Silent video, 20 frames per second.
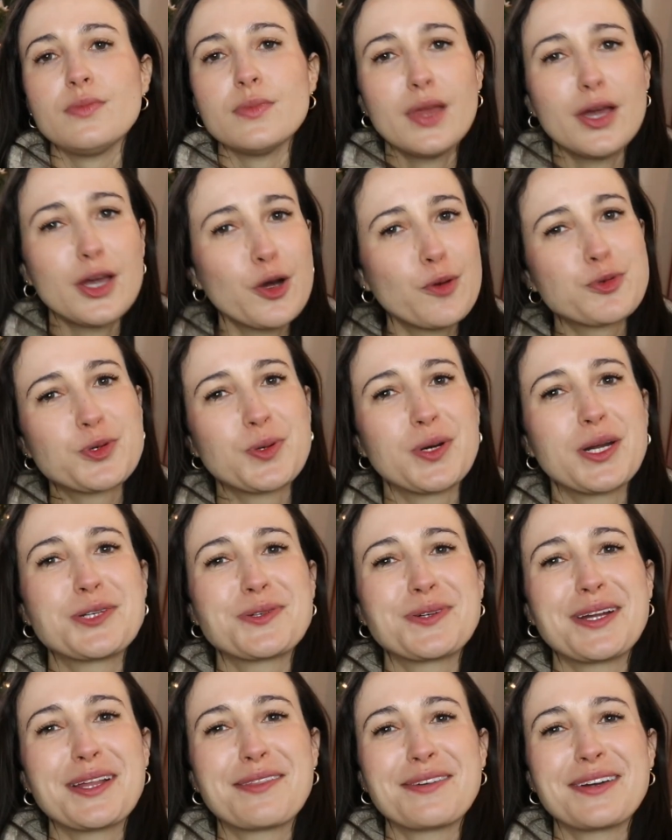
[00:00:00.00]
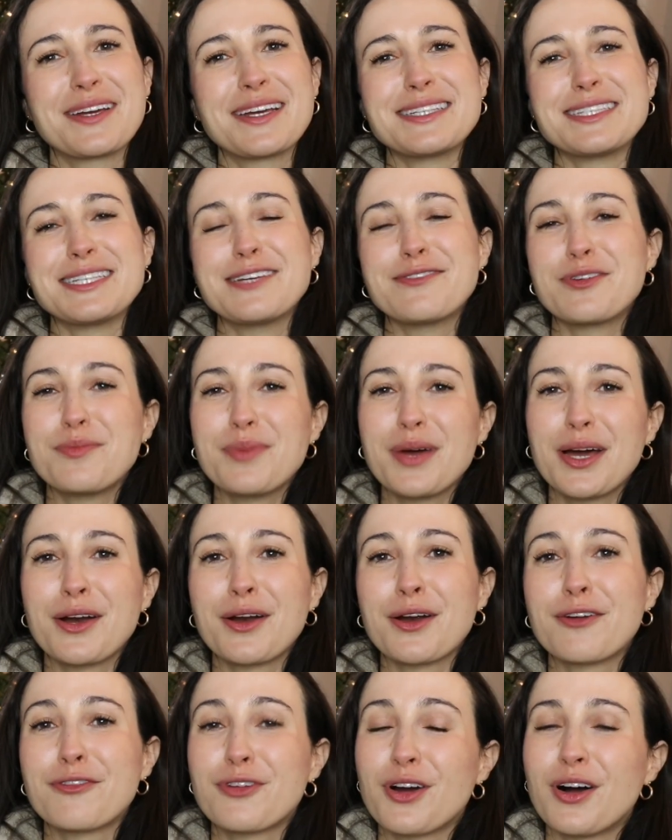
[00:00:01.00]
I hope 2023 is even
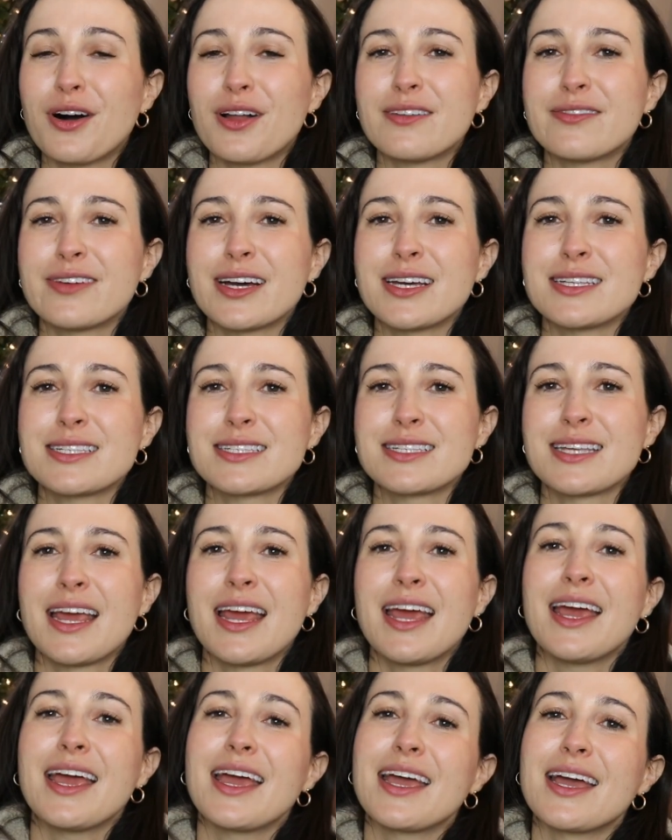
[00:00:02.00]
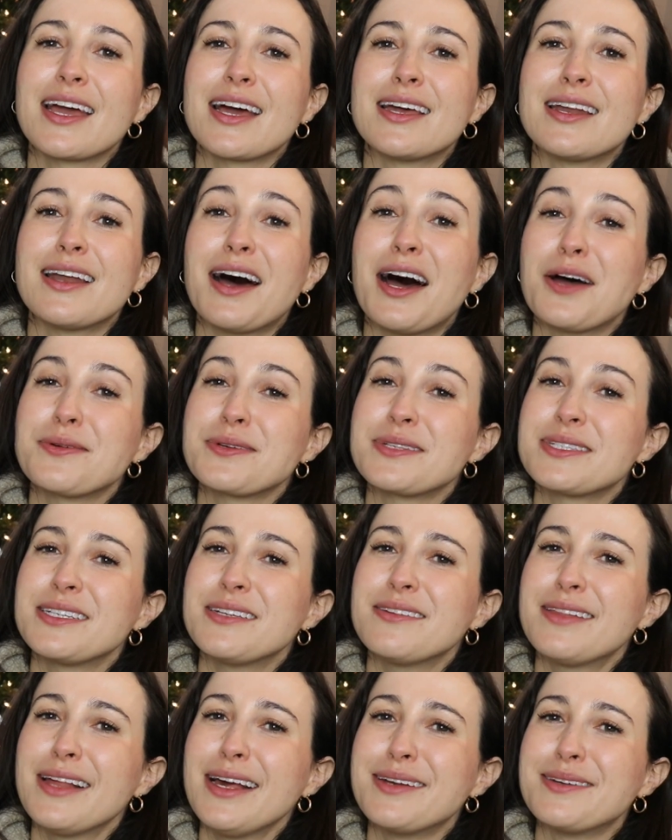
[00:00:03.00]
better for all of us, and I will see
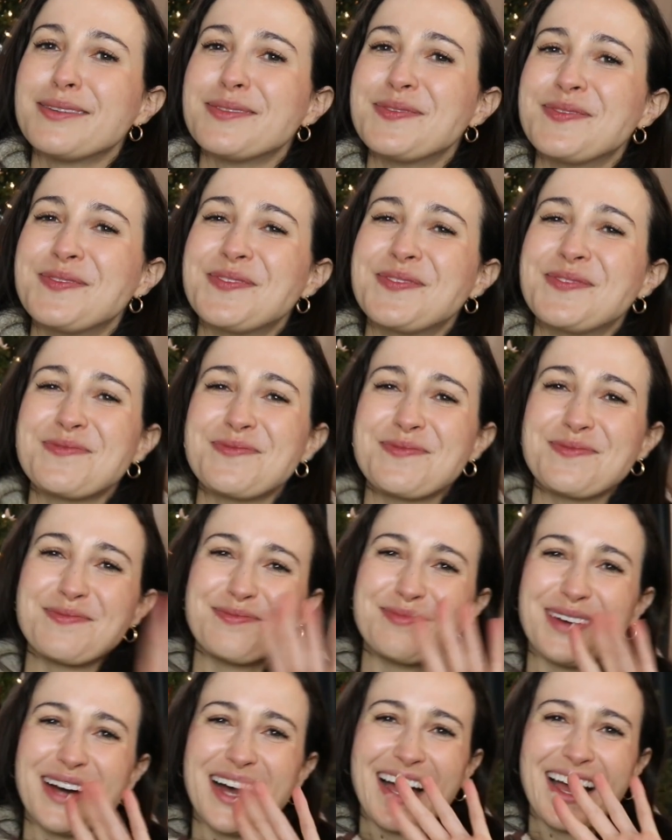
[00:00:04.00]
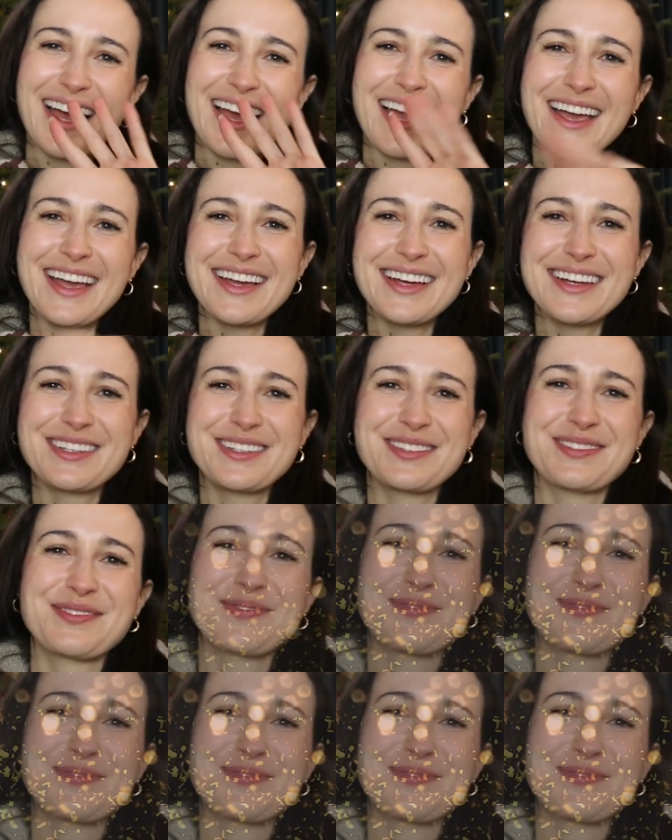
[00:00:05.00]
you then. Bye.